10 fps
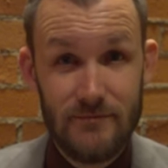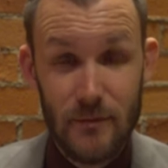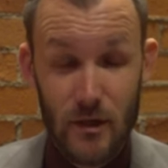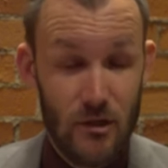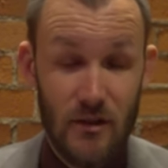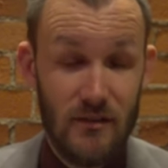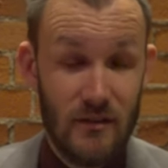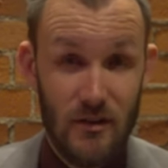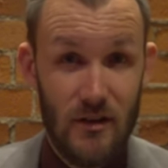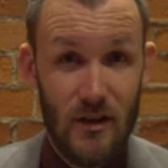But good
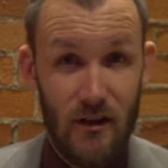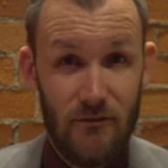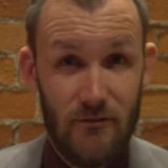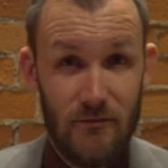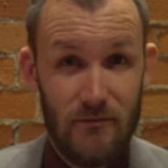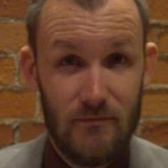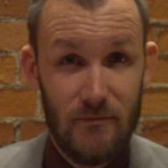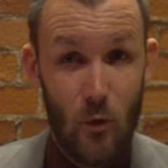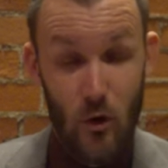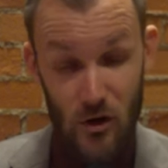isn't good enough.
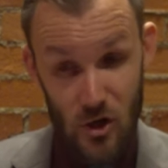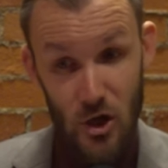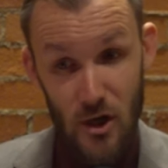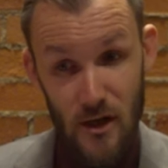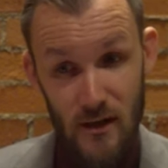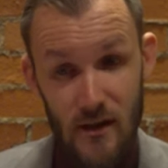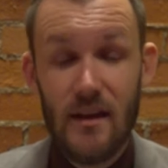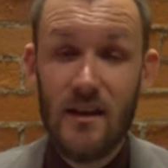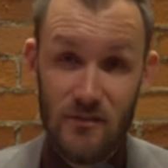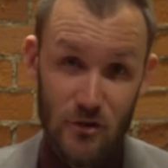Or good
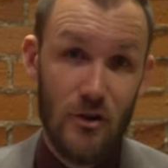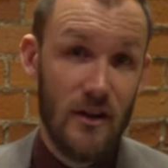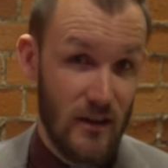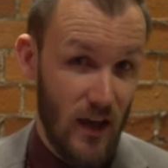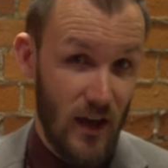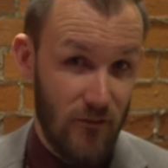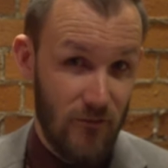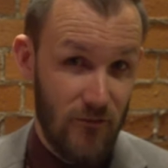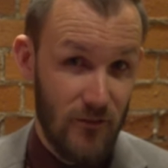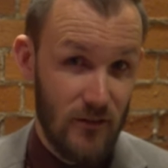is good
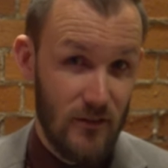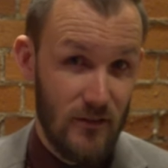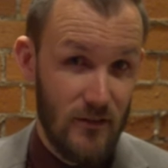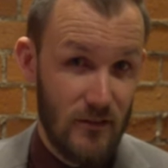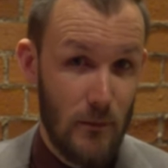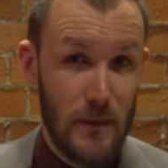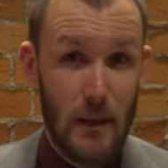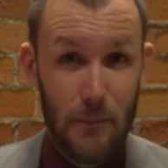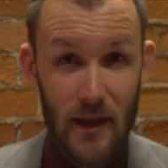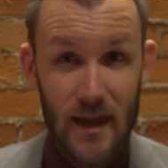enough to be
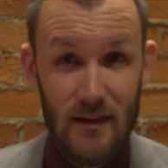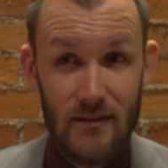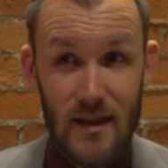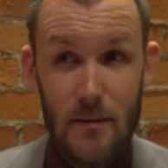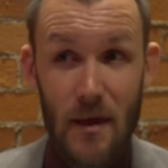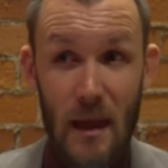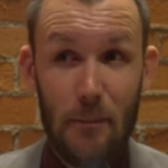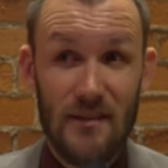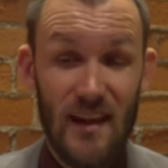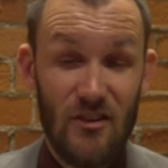a play-in team,
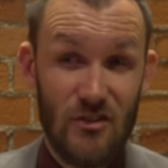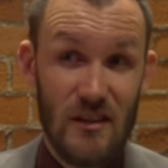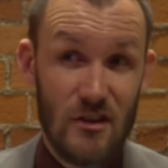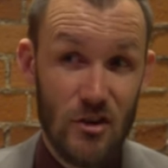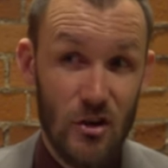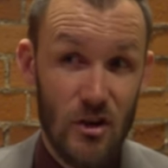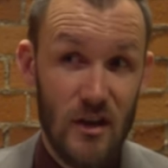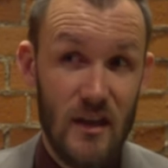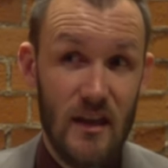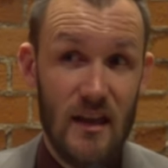and potentially
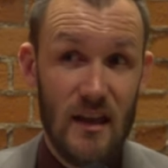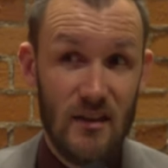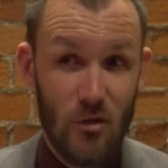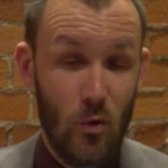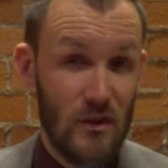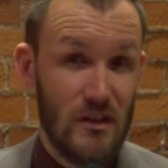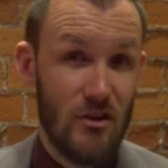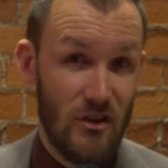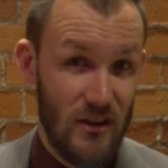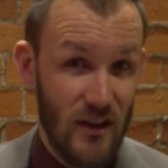good is only
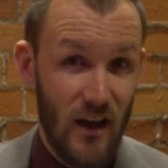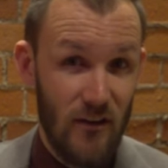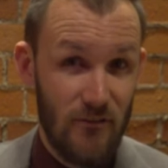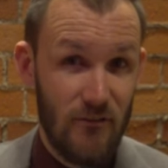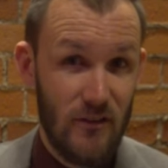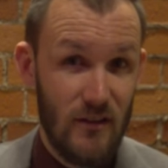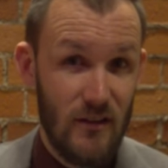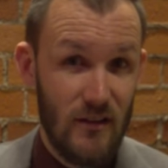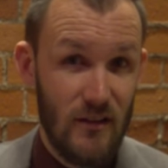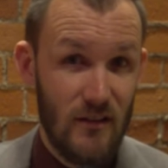good enough
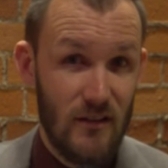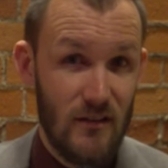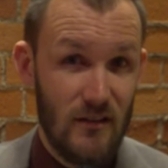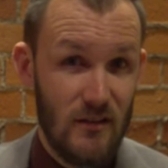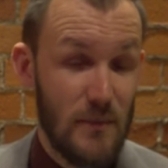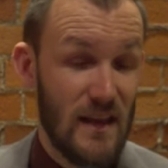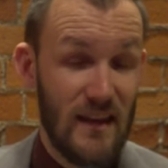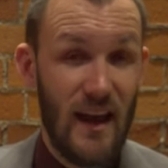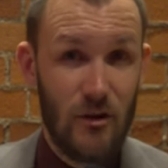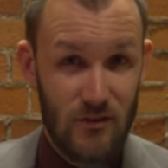to be a
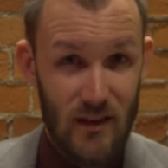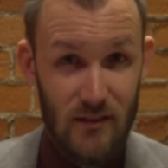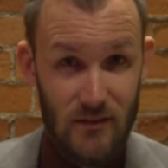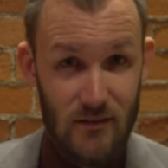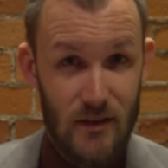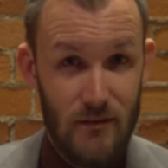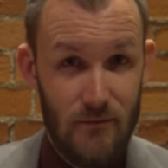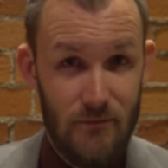9 or 10 seed.